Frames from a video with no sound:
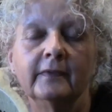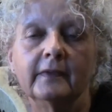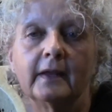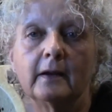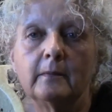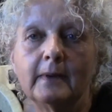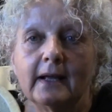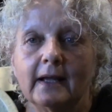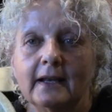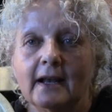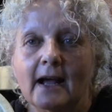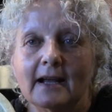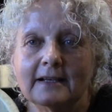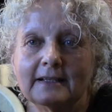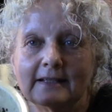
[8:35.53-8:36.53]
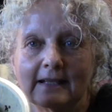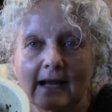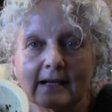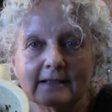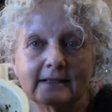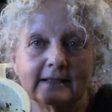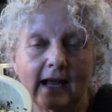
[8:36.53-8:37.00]
That'll make a nice
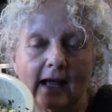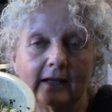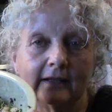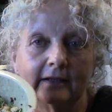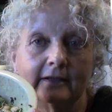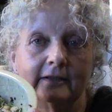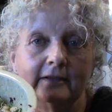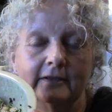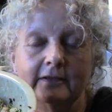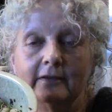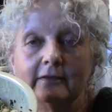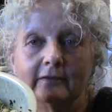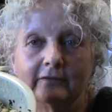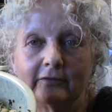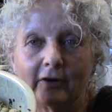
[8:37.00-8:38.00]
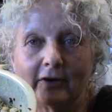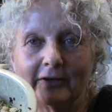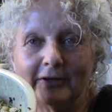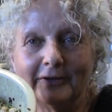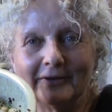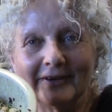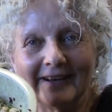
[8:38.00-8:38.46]
side salad for our
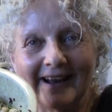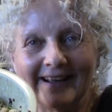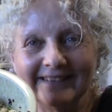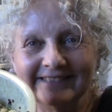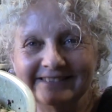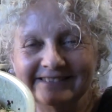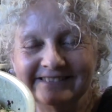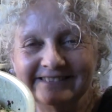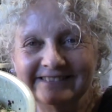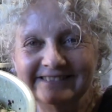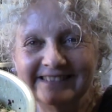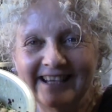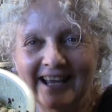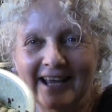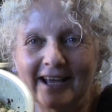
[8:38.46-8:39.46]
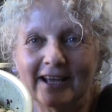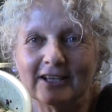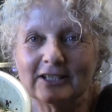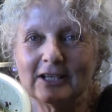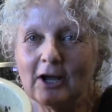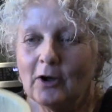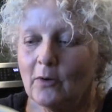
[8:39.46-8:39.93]
dinner tonight.
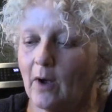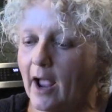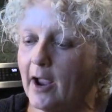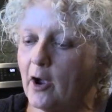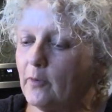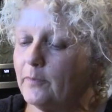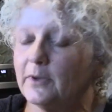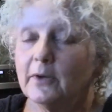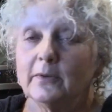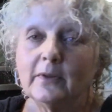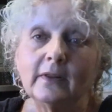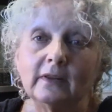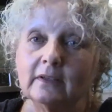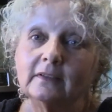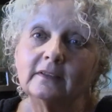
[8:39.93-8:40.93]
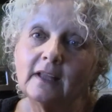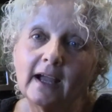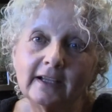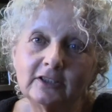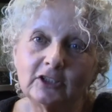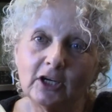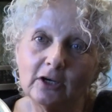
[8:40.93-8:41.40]
So I hope you'll
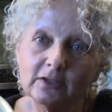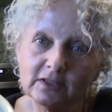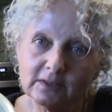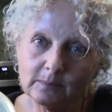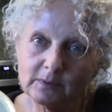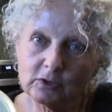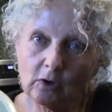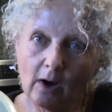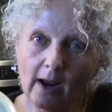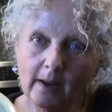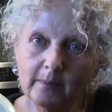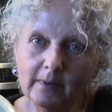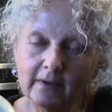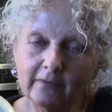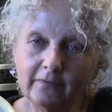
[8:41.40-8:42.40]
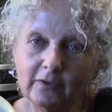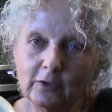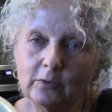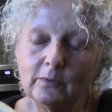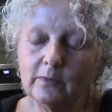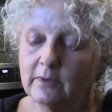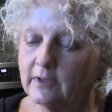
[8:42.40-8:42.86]
like, share, and subscribe if
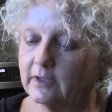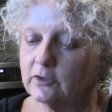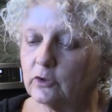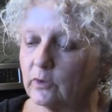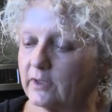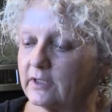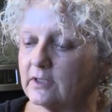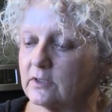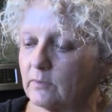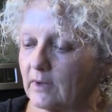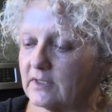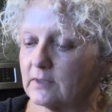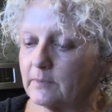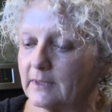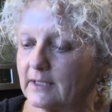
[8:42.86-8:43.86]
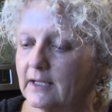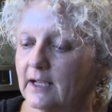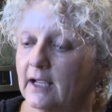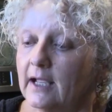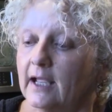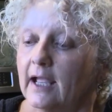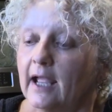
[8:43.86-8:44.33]
you enjoyed this recipe.
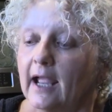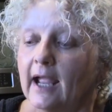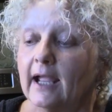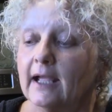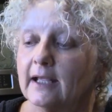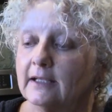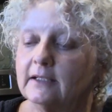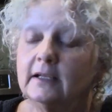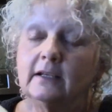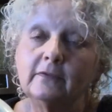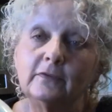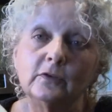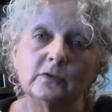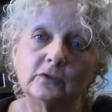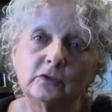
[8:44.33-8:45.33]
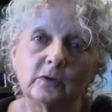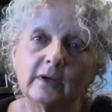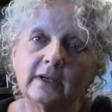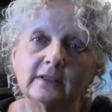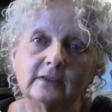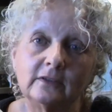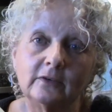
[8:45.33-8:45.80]
And if you
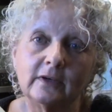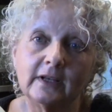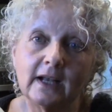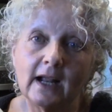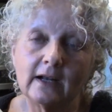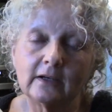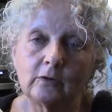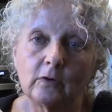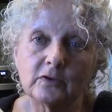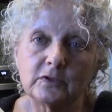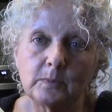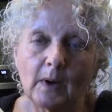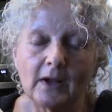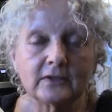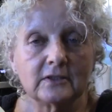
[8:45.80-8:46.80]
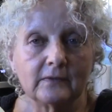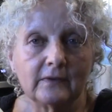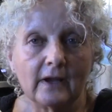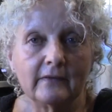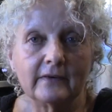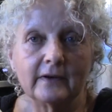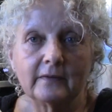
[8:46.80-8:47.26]
enjoyed learning how to grow sprouts if
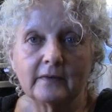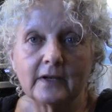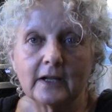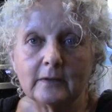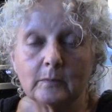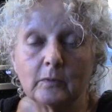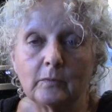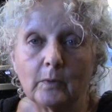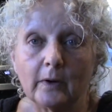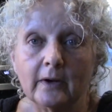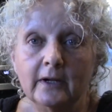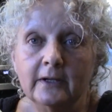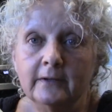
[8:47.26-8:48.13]
you haven't ever done it before.